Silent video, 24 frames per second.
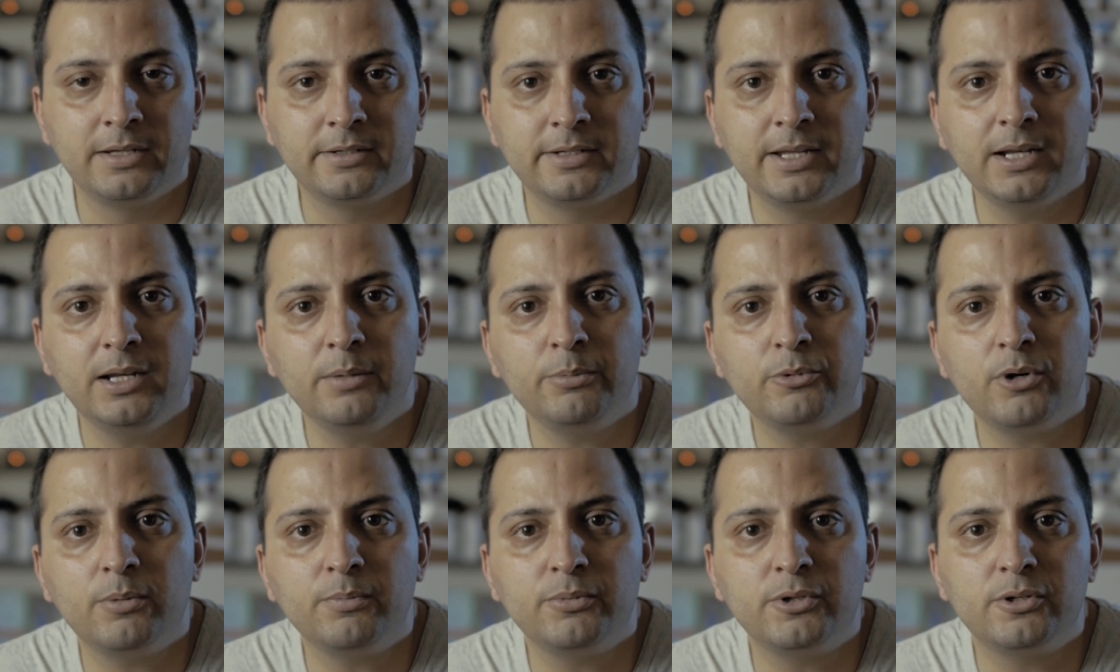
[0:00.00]

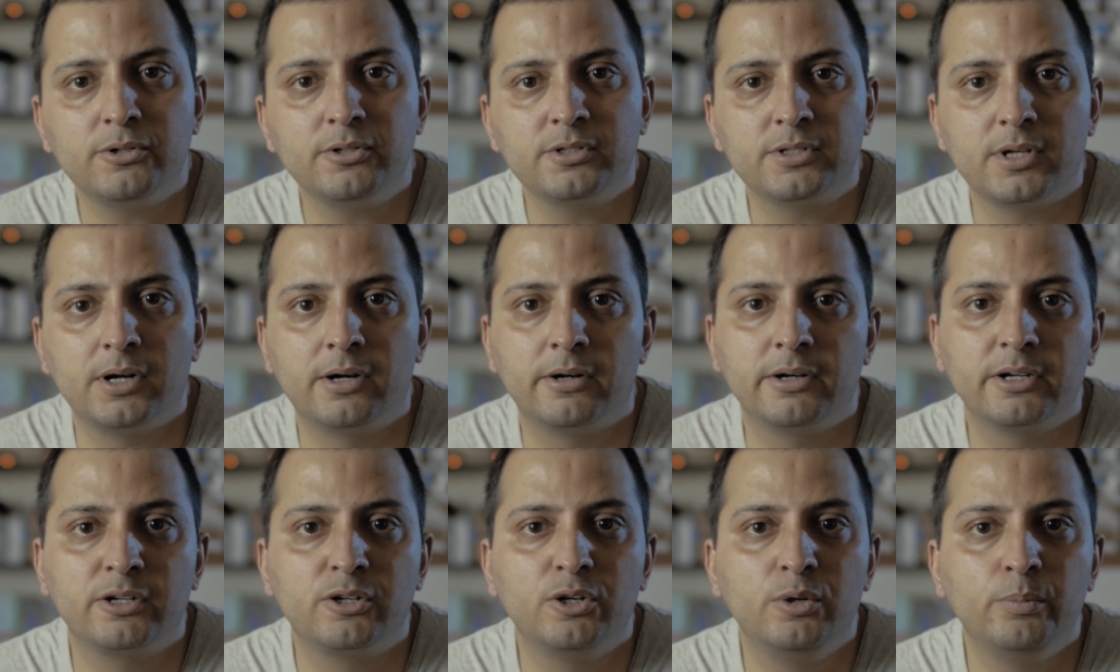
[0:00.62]
Teleprompters
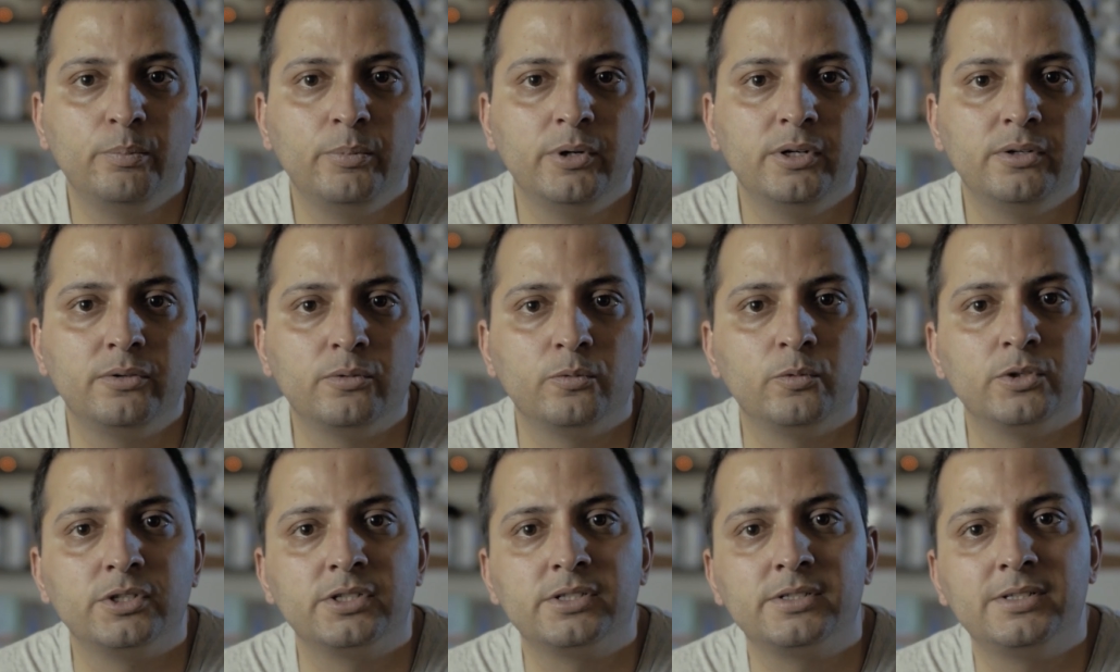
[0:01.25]
are equipment
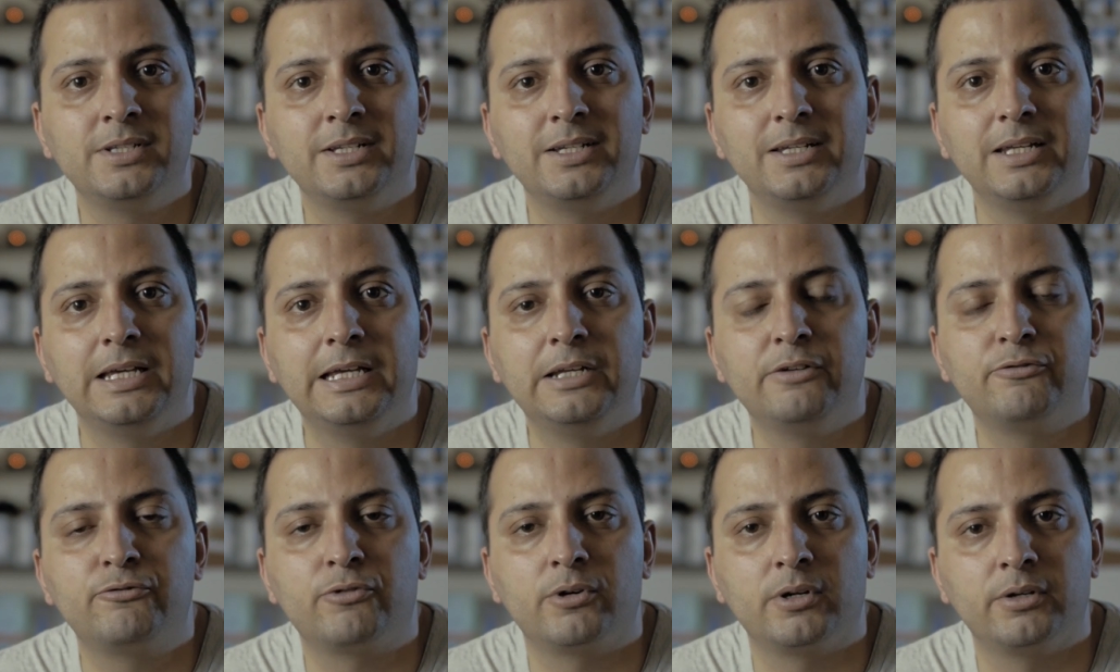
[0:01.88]
which sit
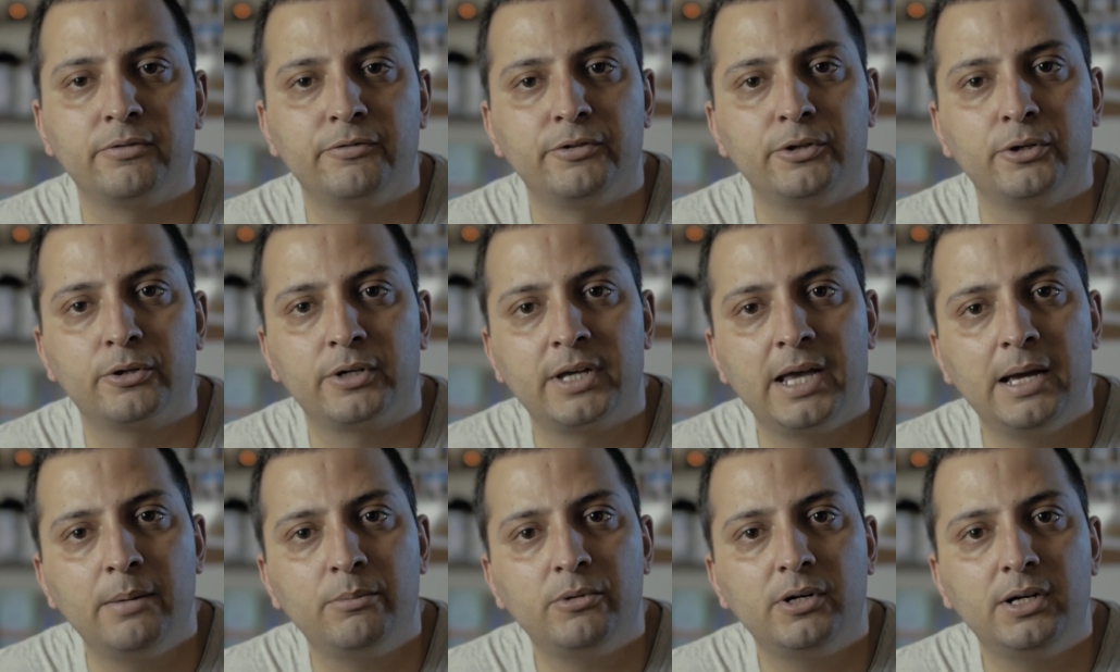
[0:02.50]
in front of your
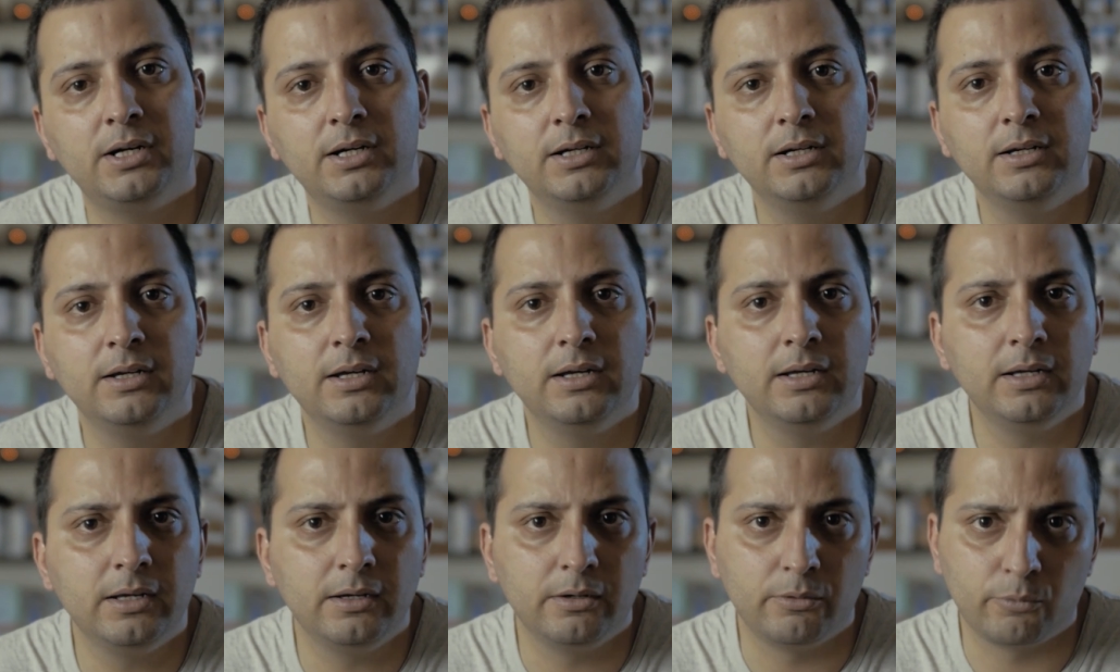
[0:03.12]
camera,
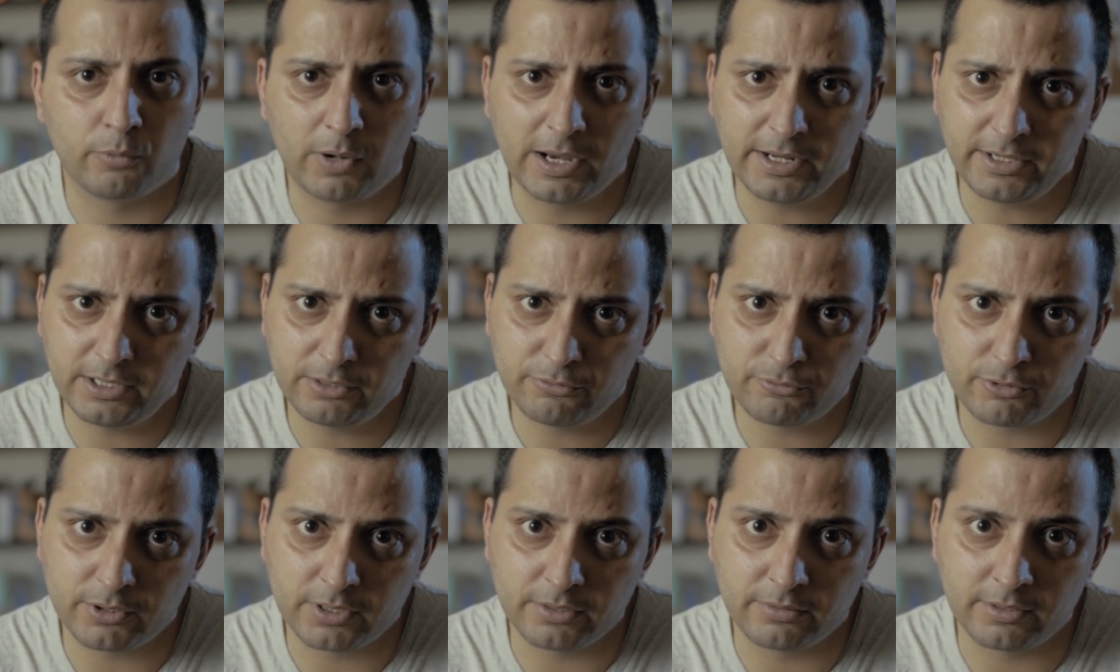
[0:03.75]
right in
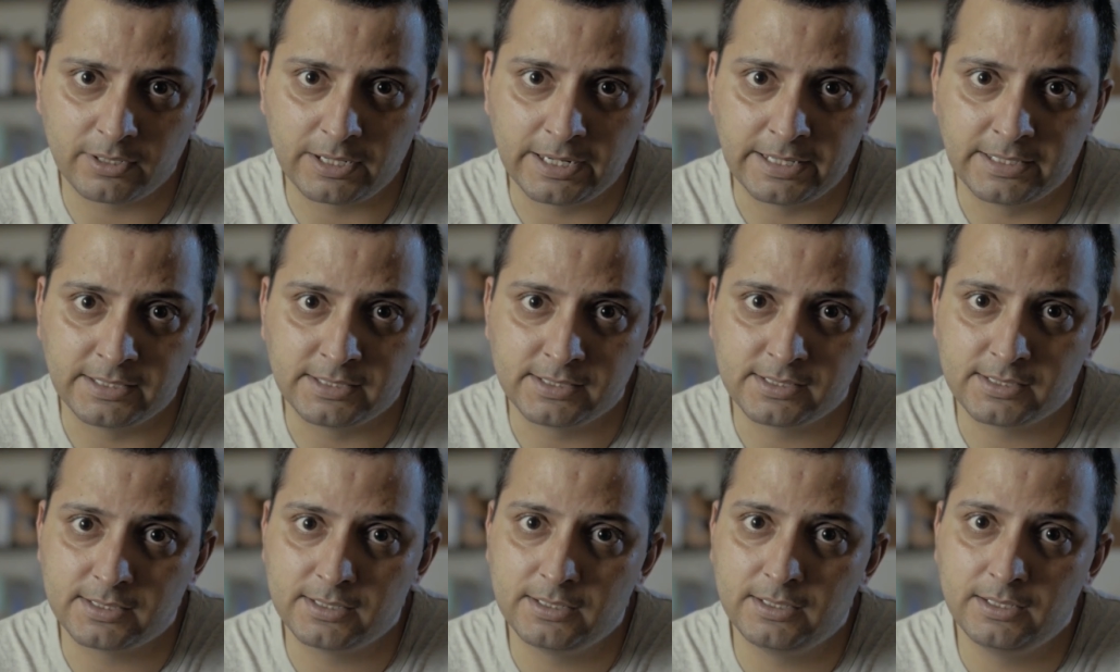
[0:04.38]
front of the
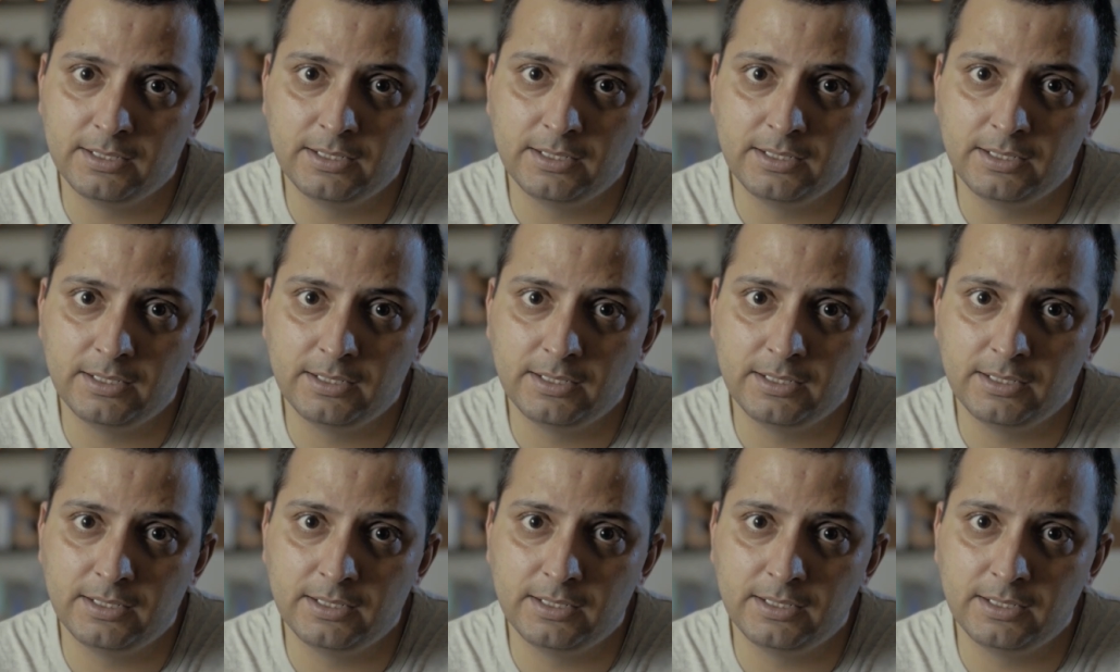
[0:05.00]
lens.